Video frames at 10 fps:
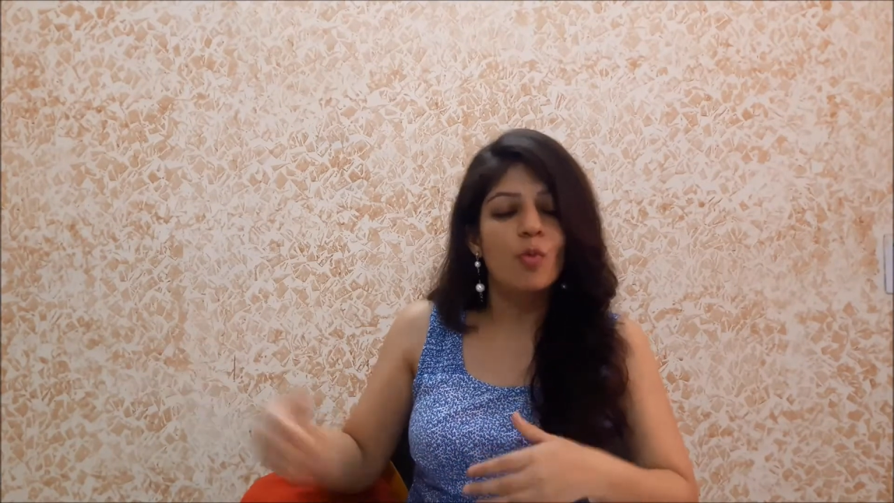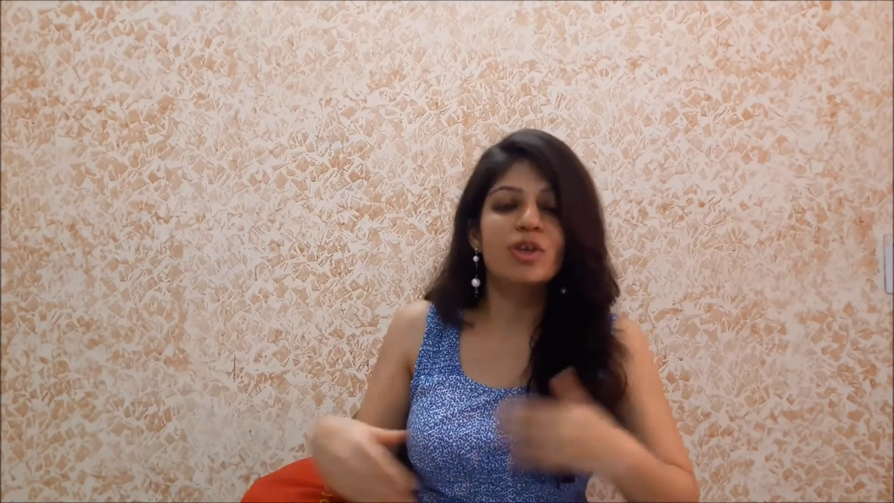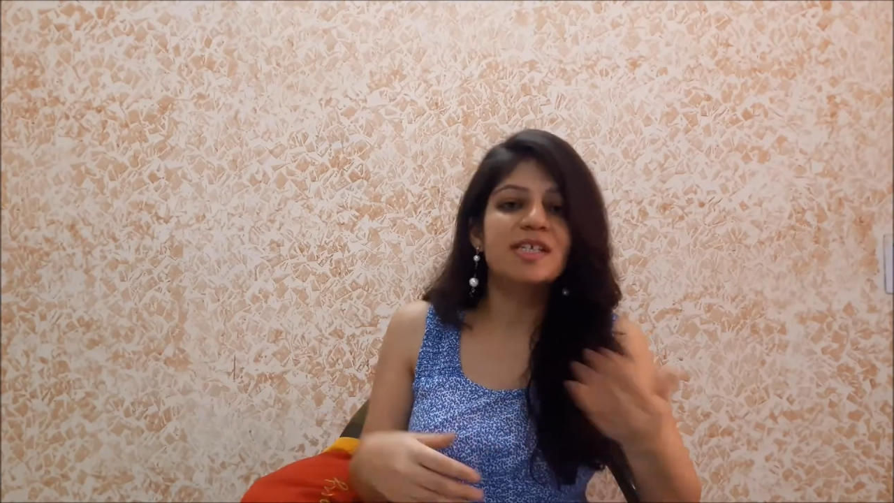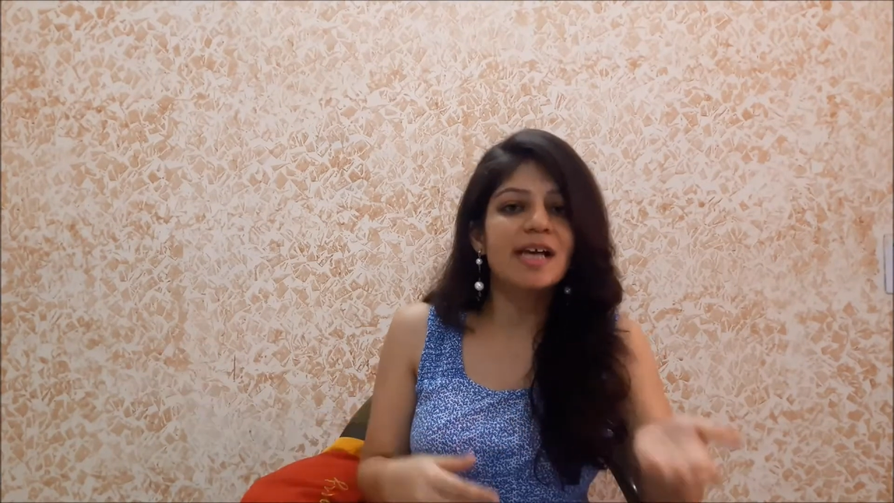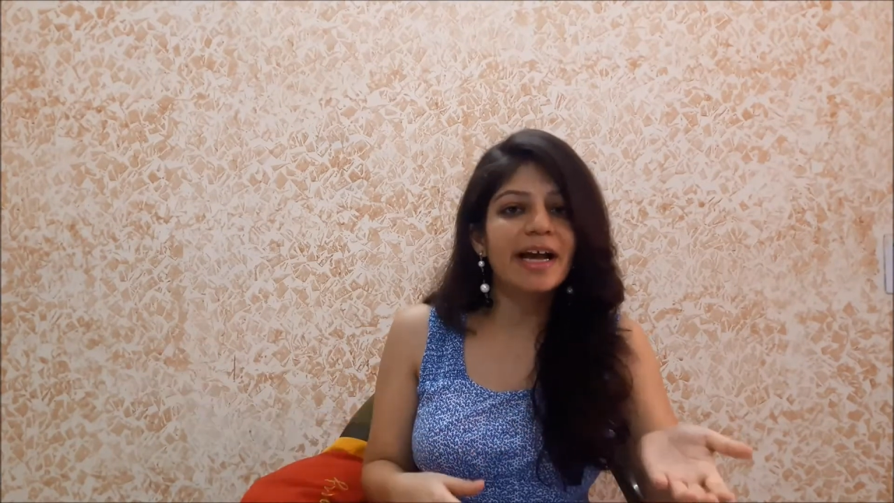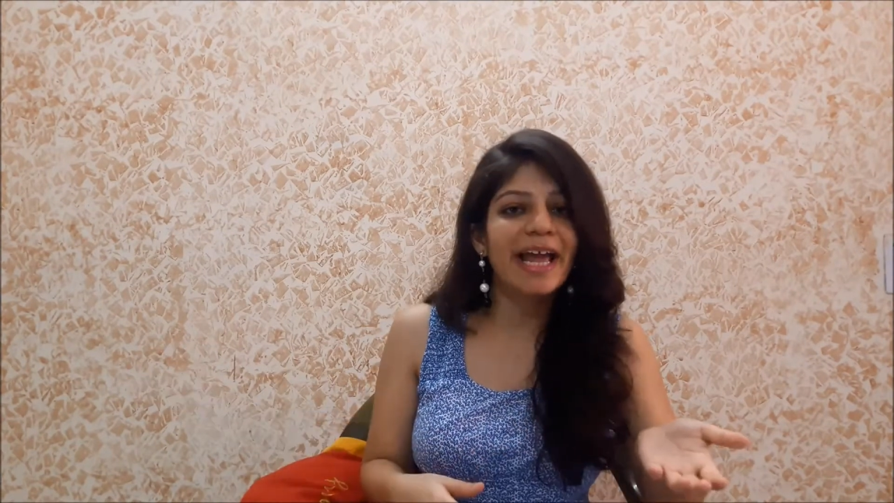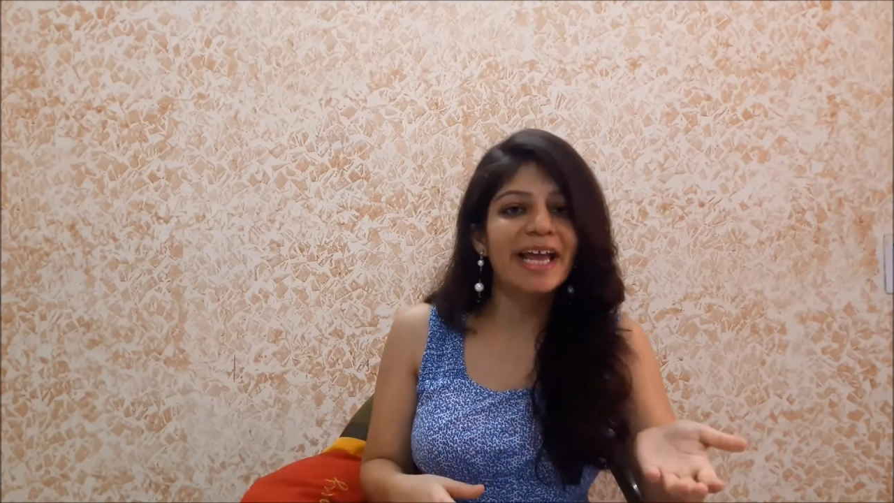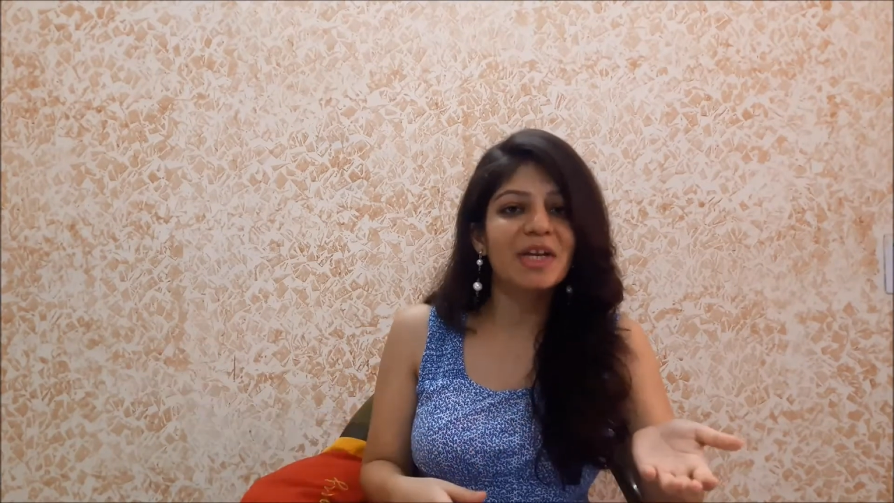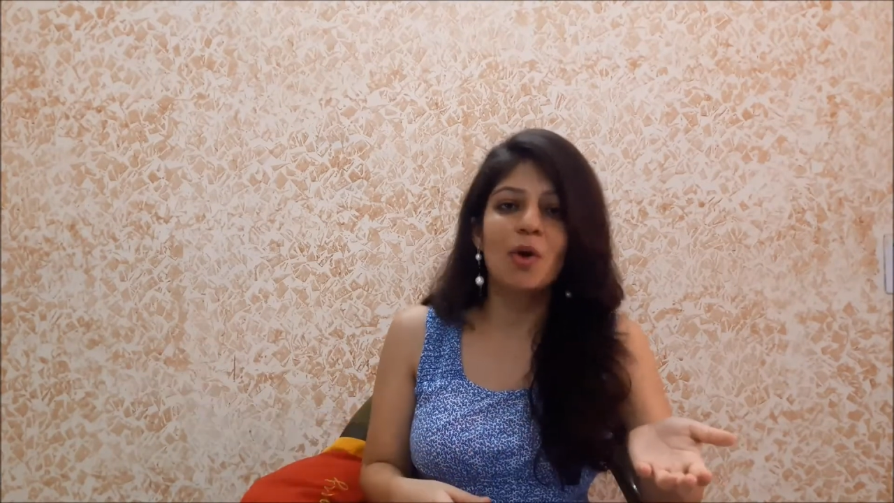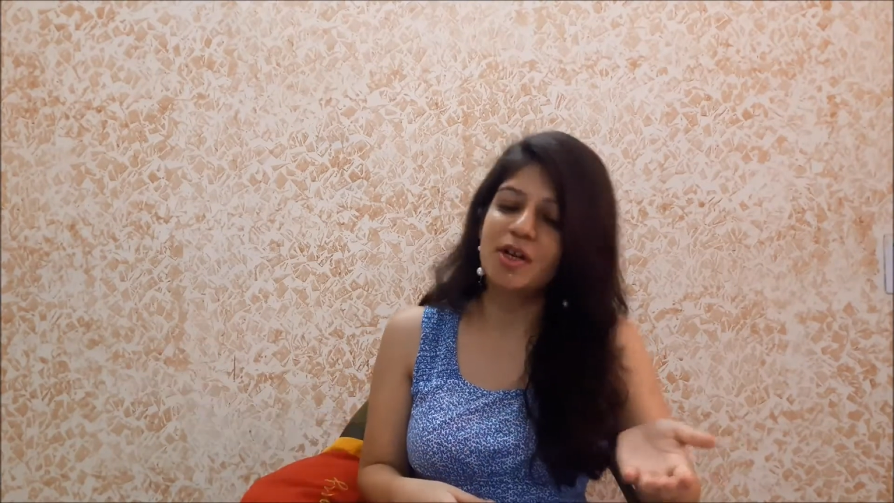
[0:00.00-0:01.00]
which is
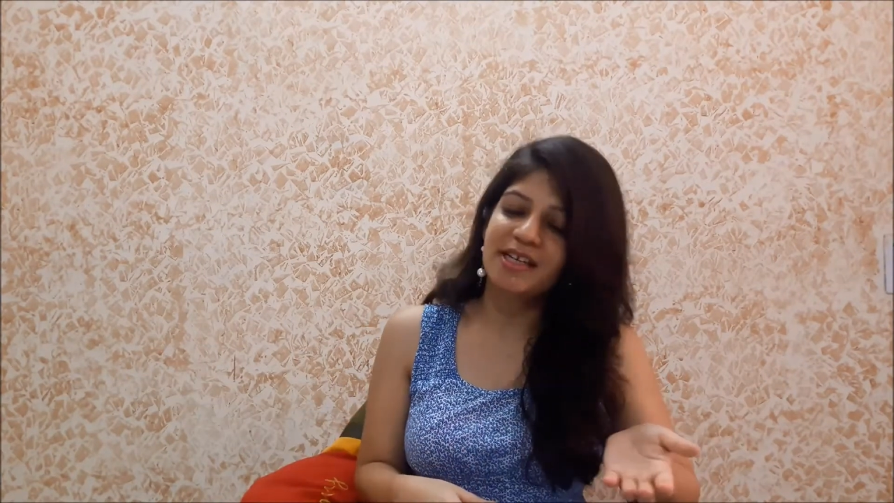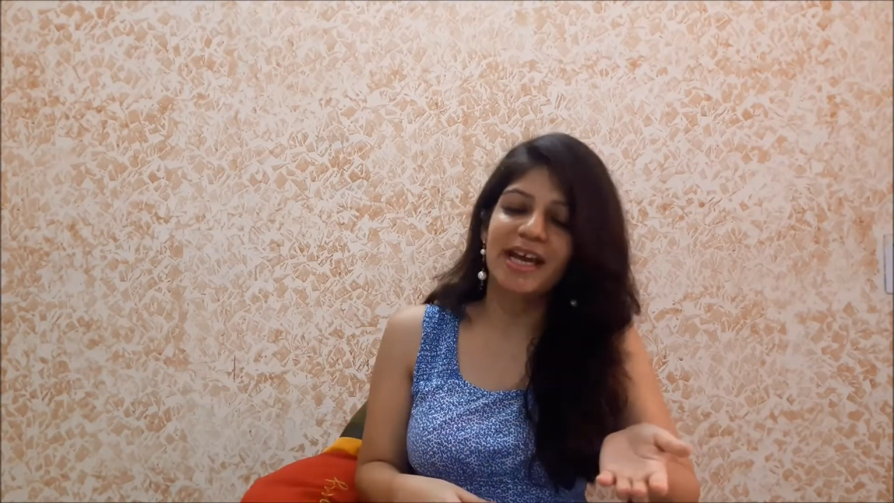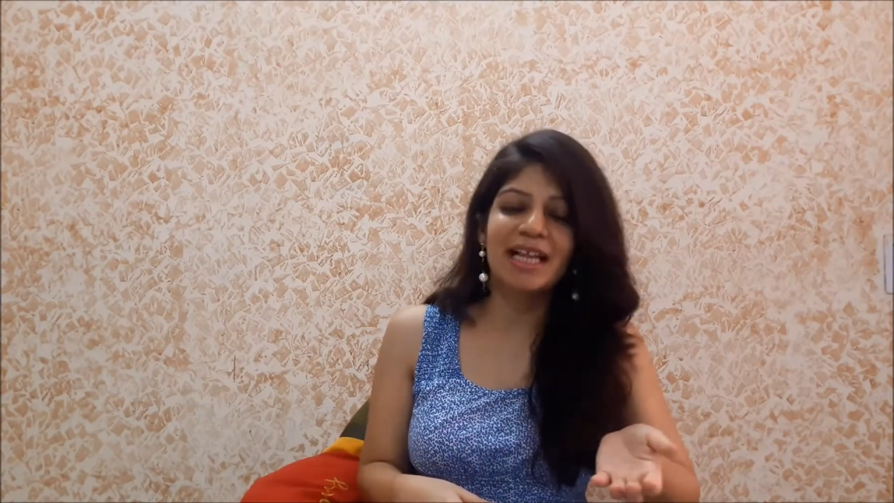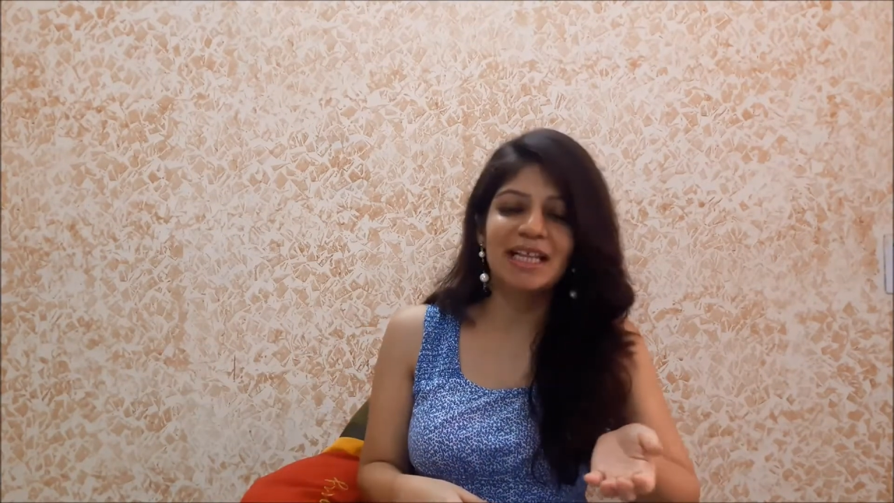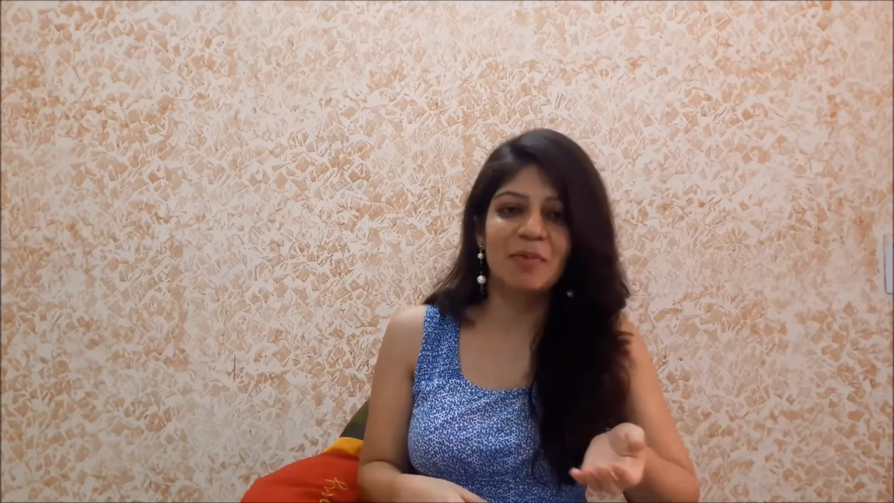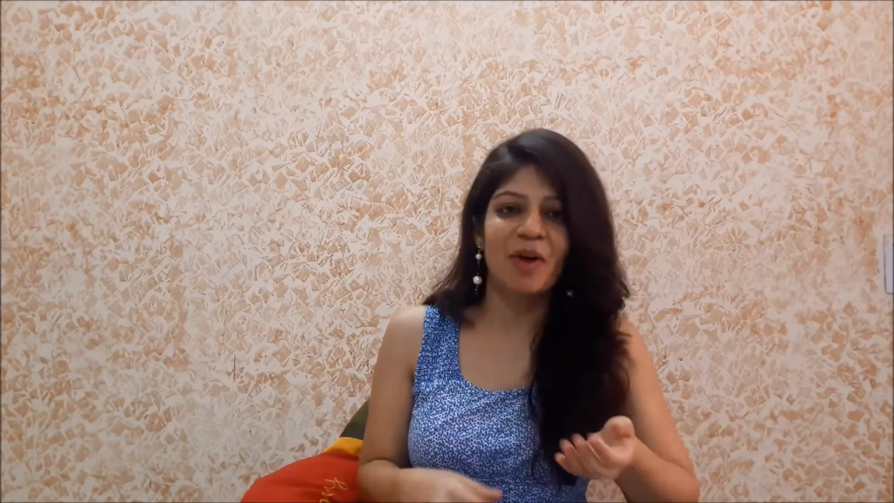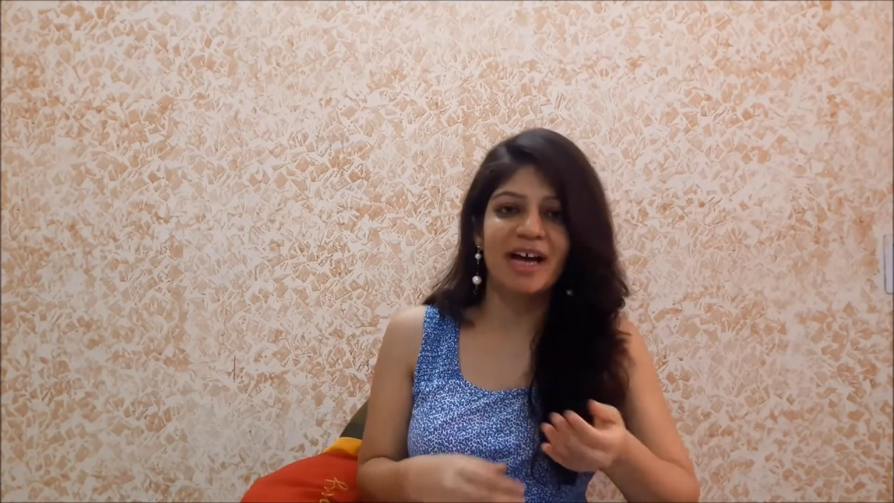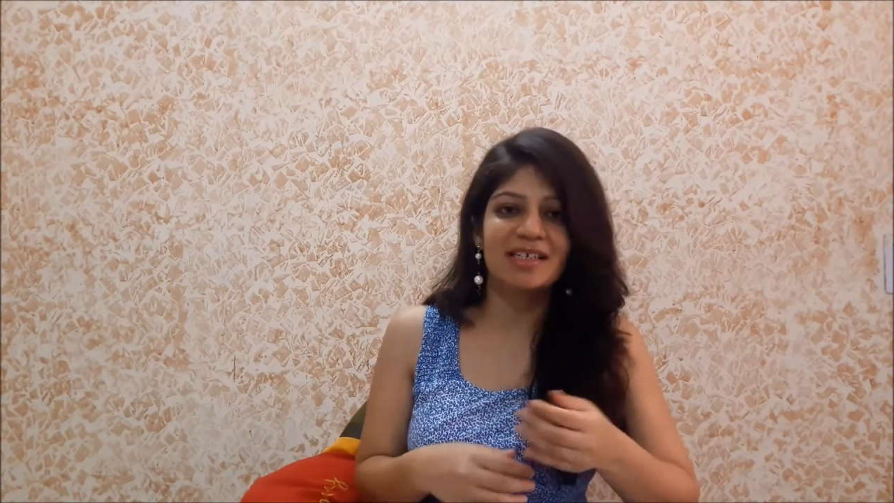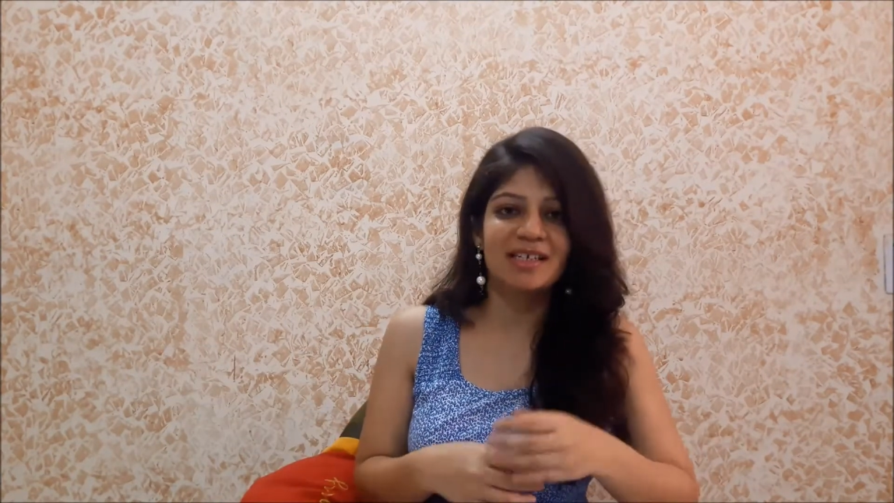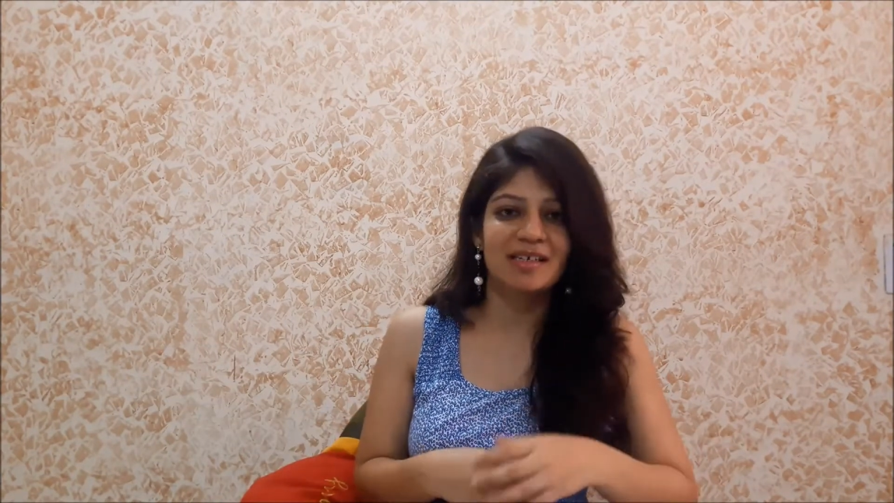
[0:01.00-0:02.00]
again not a healthy
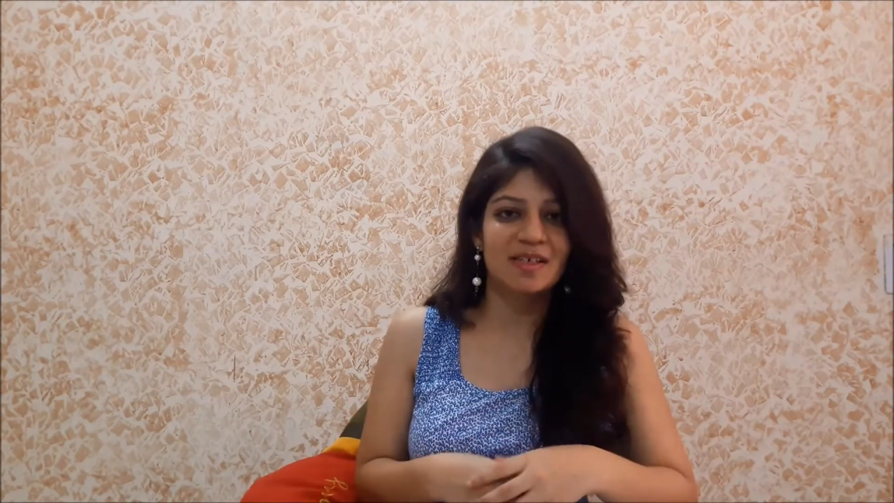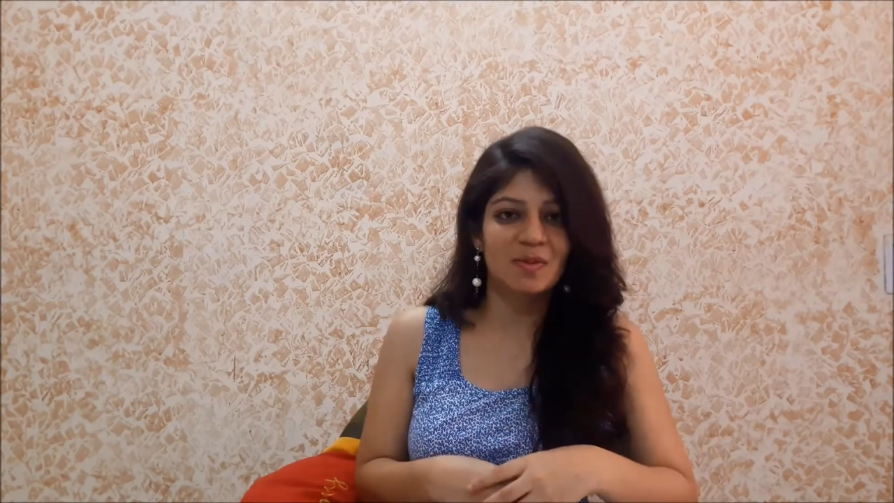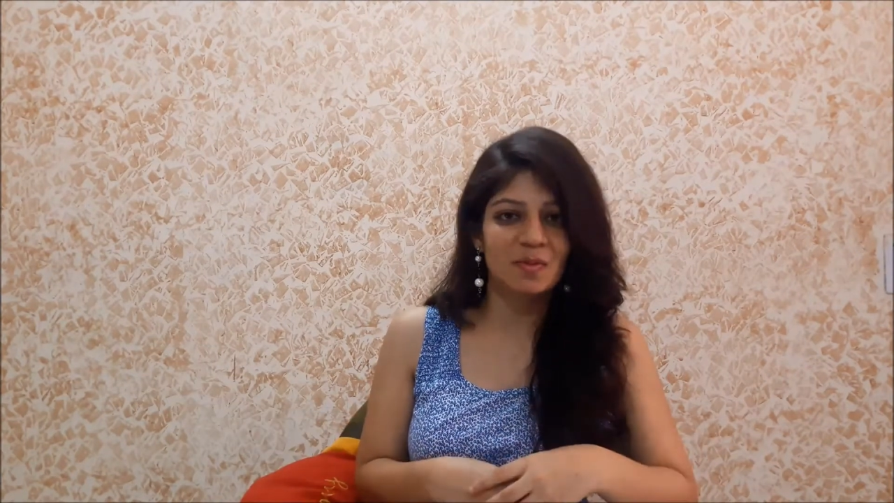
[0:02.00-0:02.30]
practice.